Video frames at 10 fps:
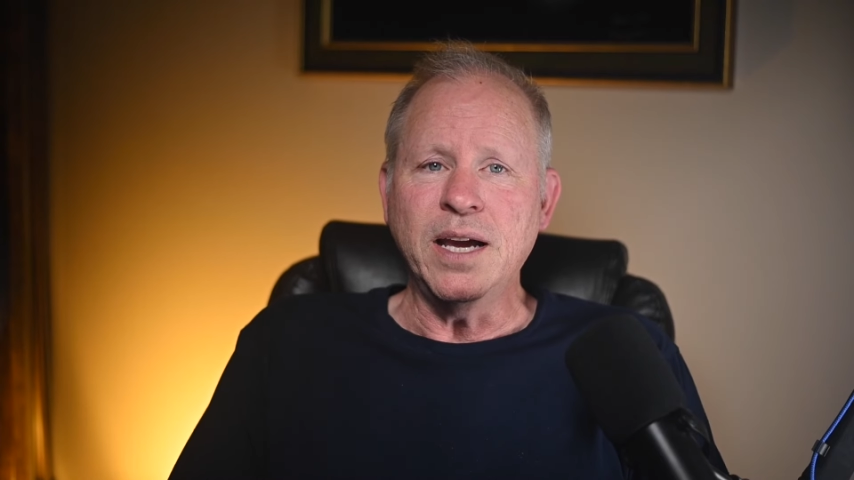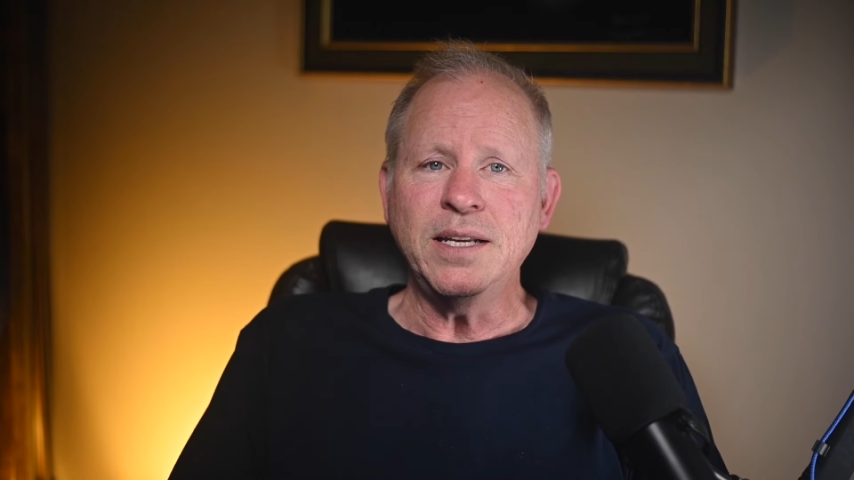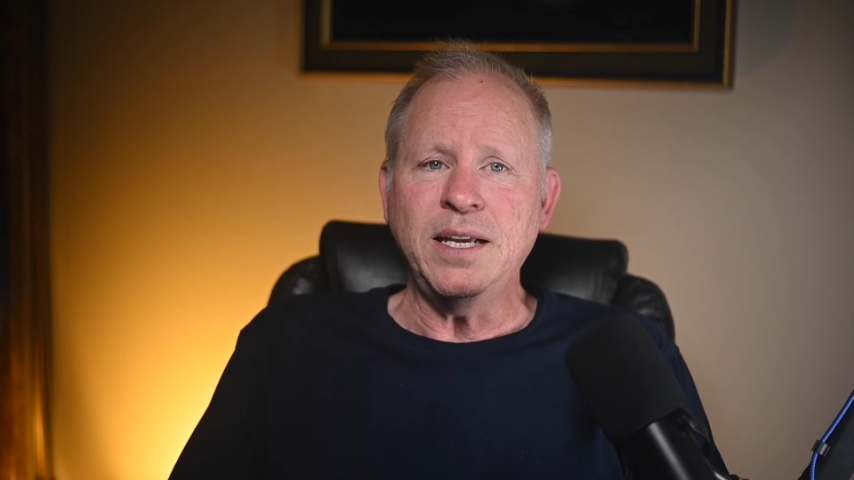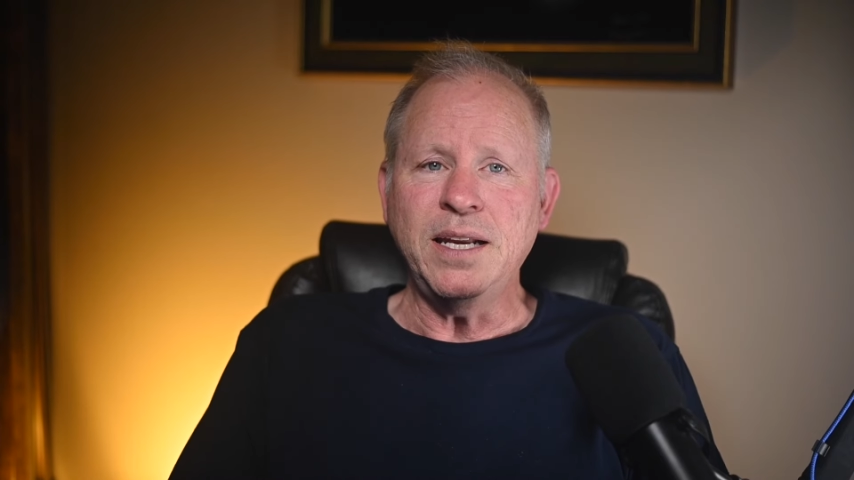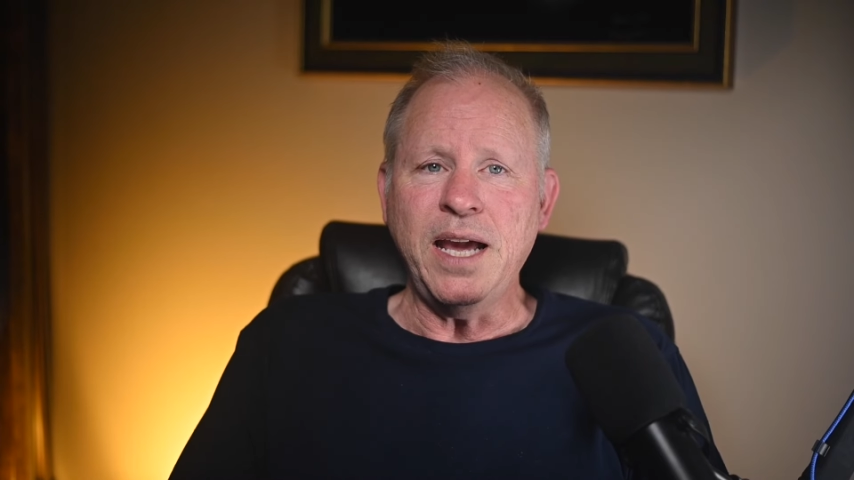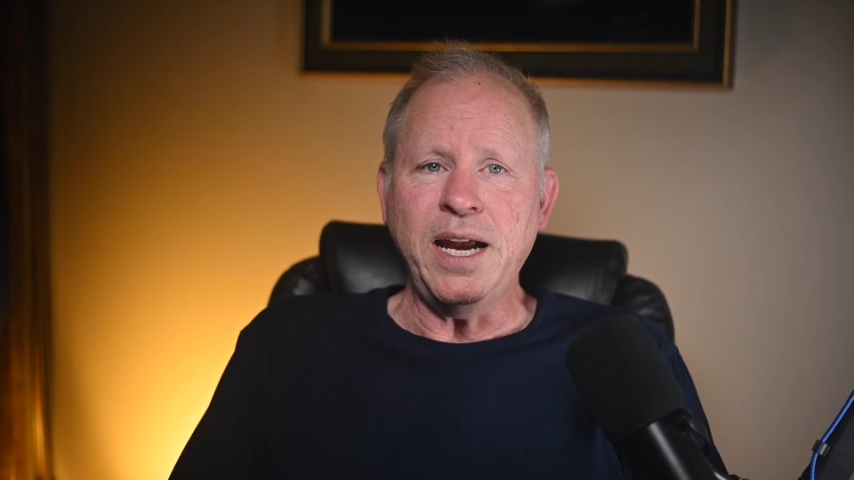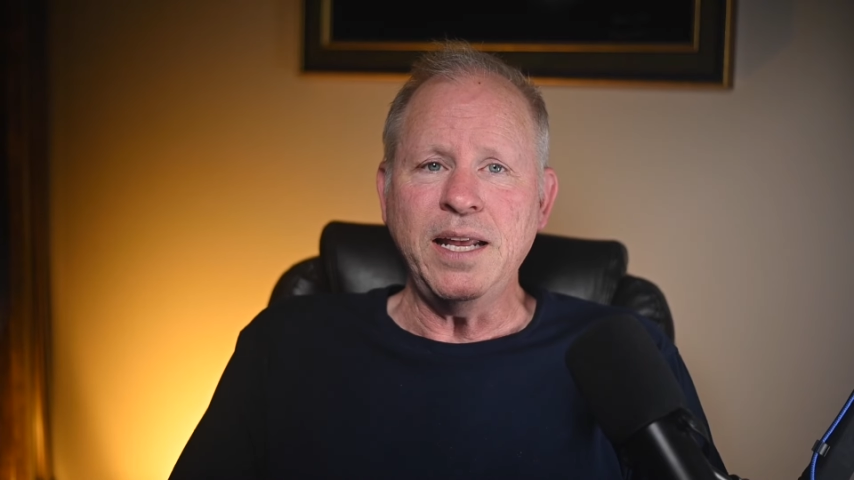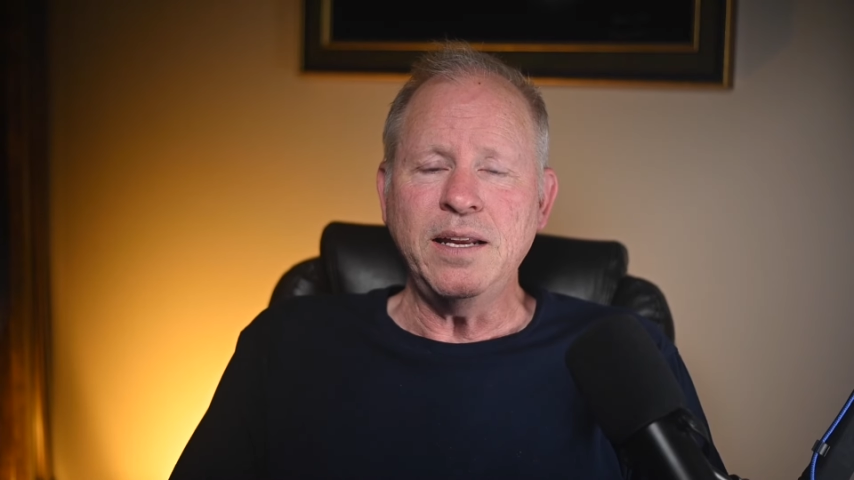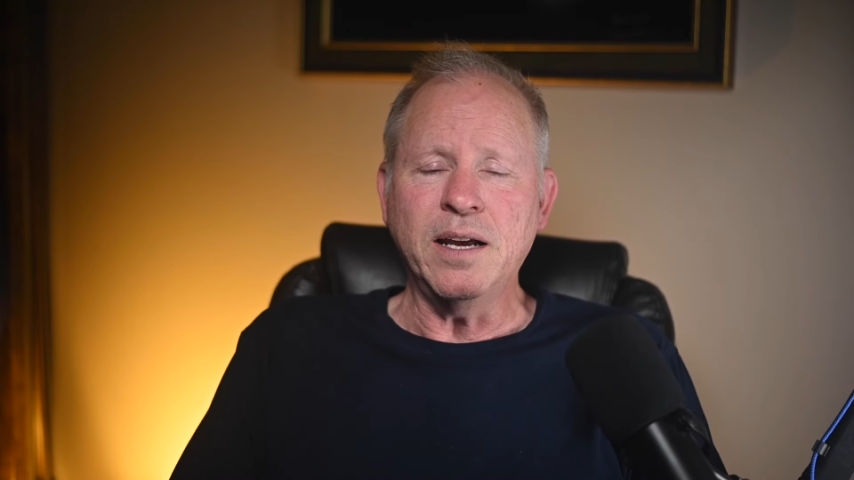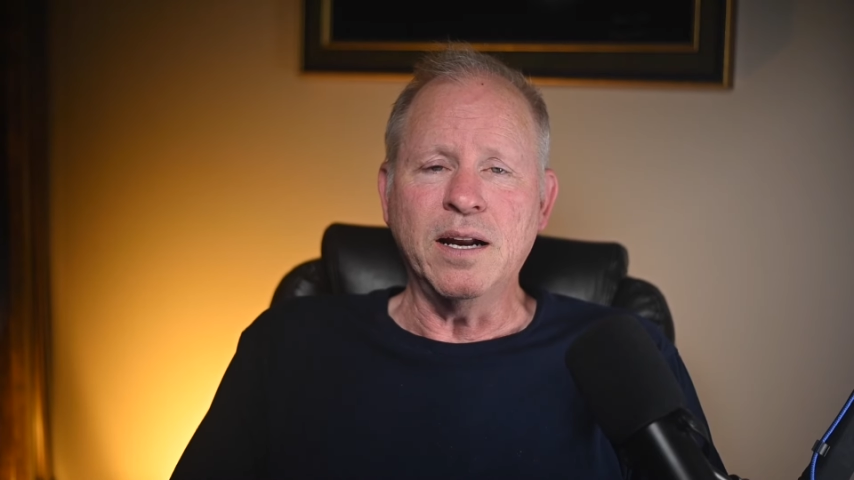
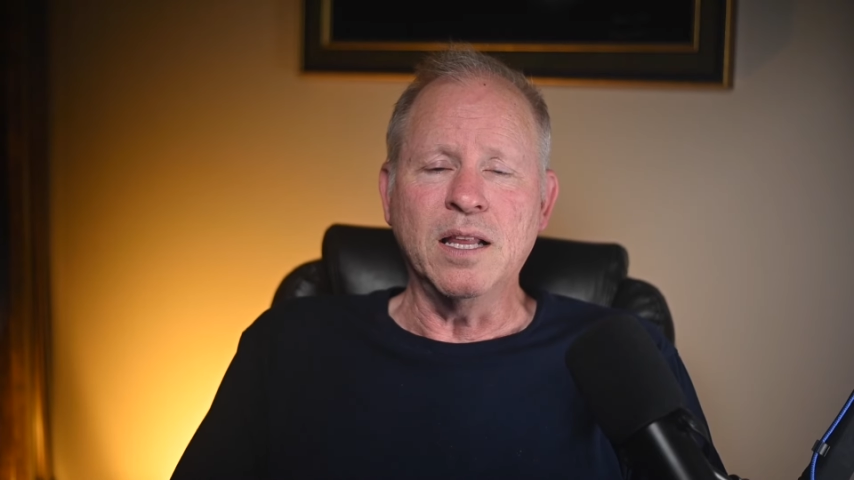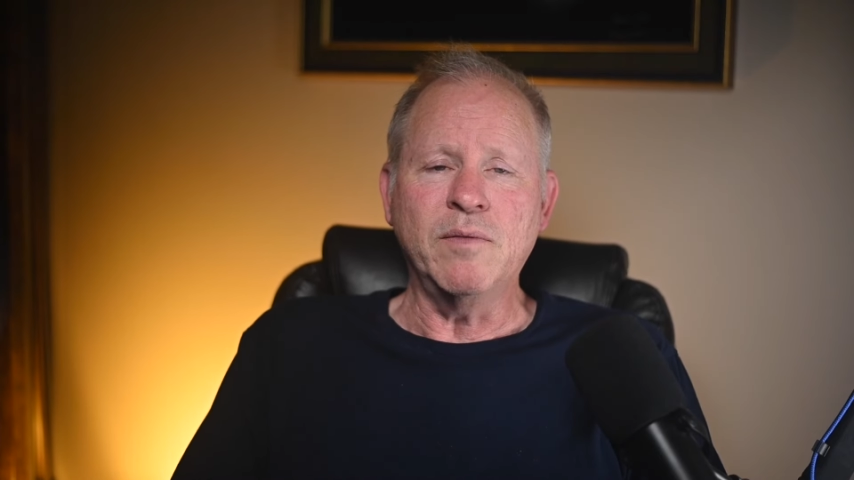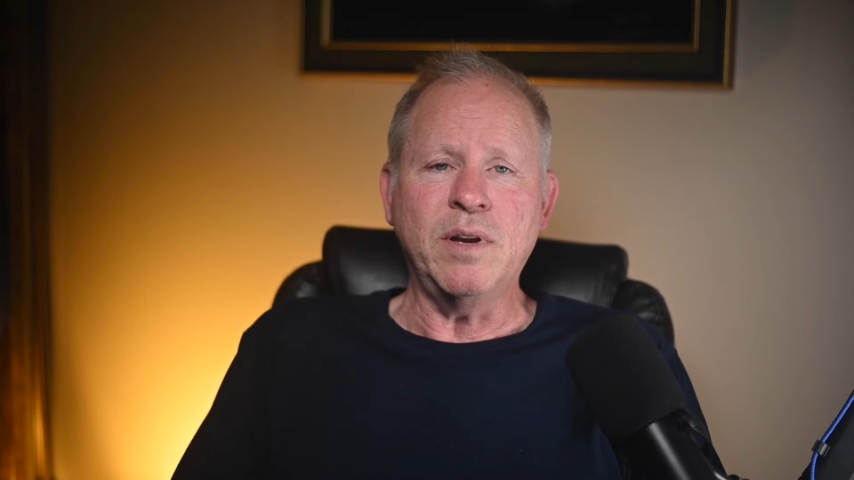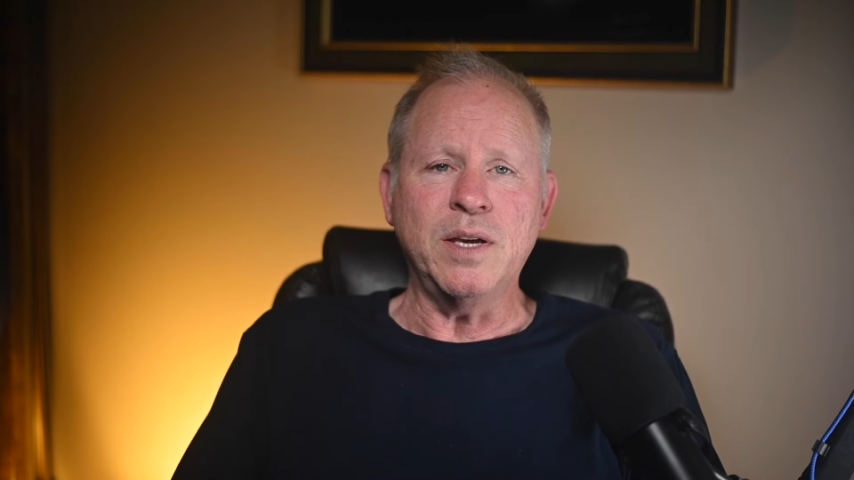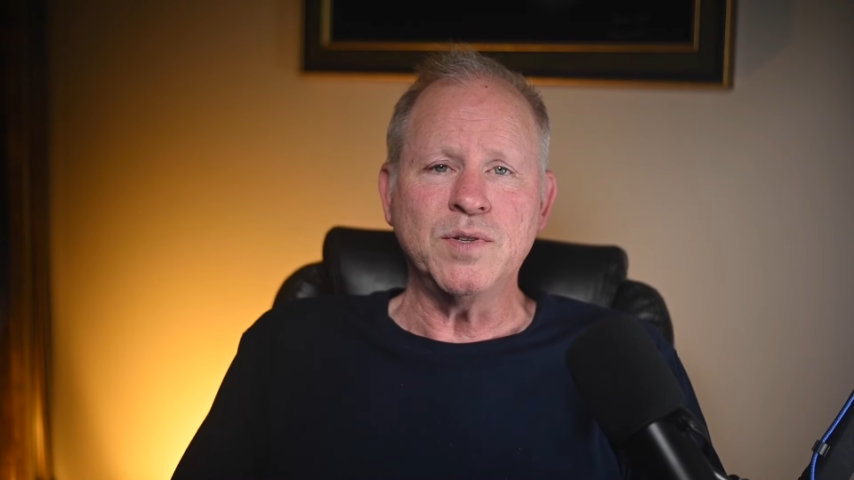1980 911